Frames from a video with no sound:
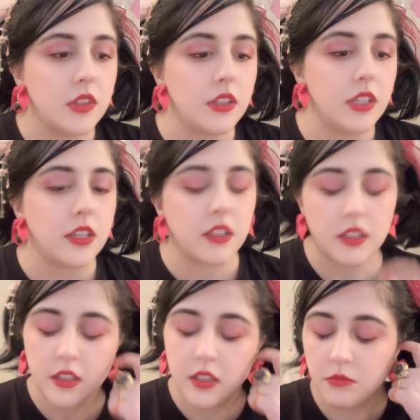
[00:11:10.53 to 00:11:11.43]

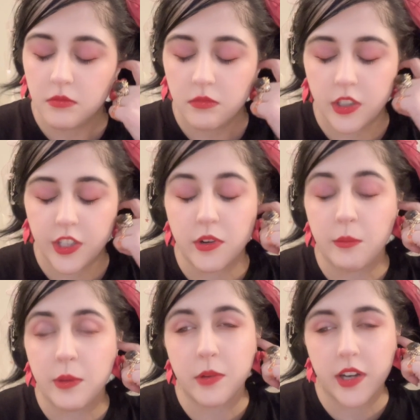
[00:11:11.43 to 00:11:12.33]
like couldn't
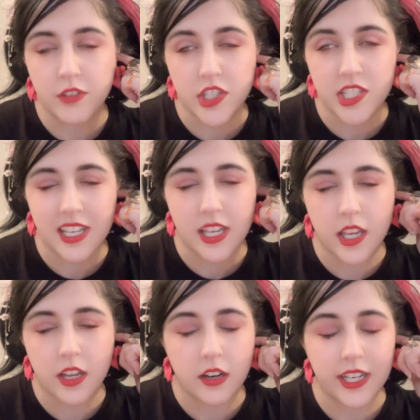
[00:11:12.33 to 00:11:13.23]
remember ever
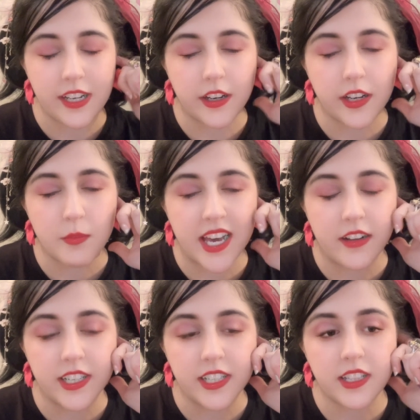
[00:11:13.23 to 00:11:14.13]
seeing or hearing
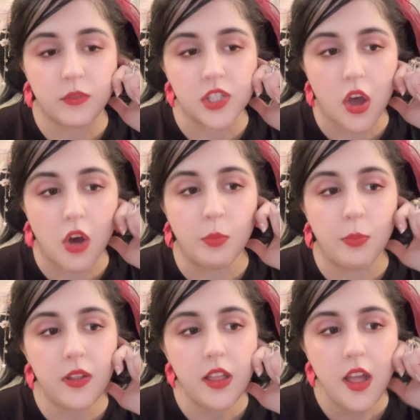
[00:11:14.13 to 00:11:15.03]
about or anything was
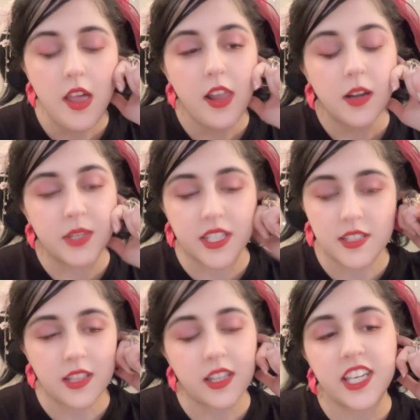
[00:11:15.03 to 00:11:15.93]
opal.
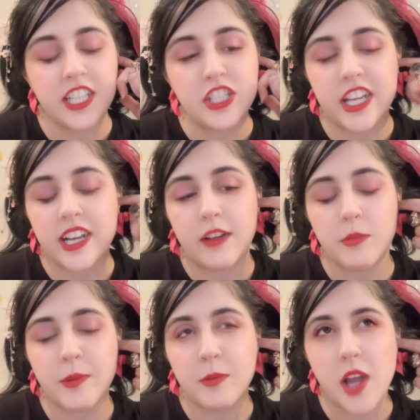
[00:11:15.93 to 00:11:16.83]
Because in the kitchen, I
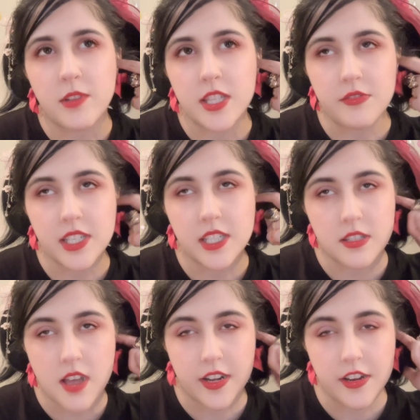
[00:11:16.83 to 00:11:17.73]
remember I was living in
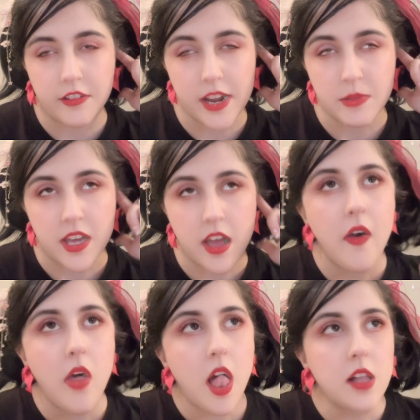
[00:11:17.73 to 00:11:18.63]
Saudi Arabia,
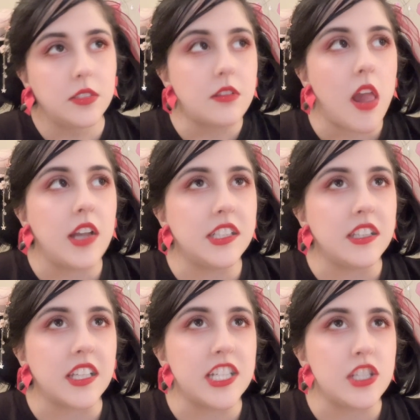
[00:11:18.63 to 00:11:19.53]
and
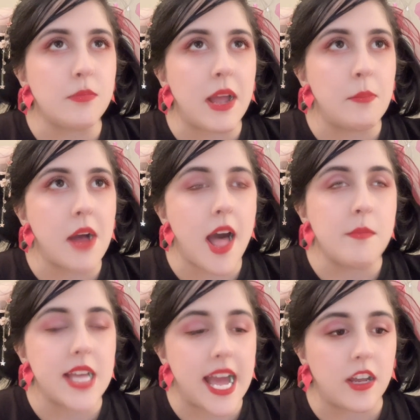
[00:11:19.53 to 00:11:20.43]
in the kitchen, my
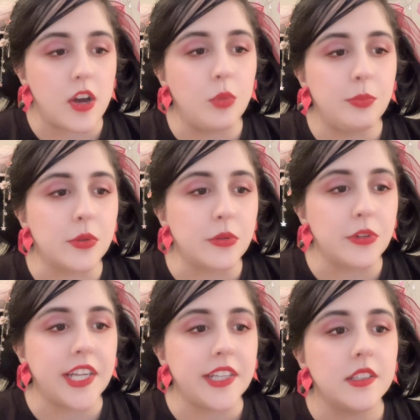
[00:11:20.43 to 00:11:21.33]
mom had an opal
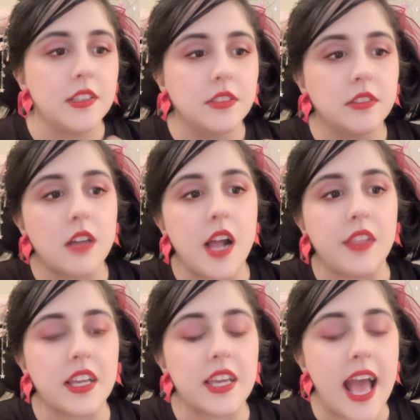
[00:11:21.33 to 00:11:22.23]
ring on
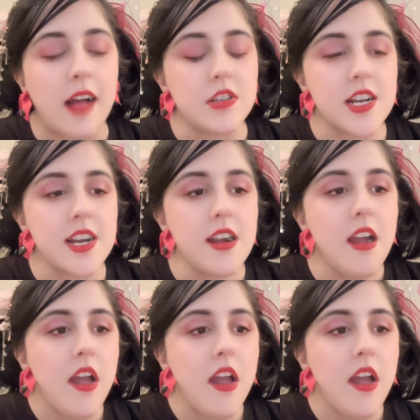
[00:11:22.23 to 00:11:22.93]
the counter,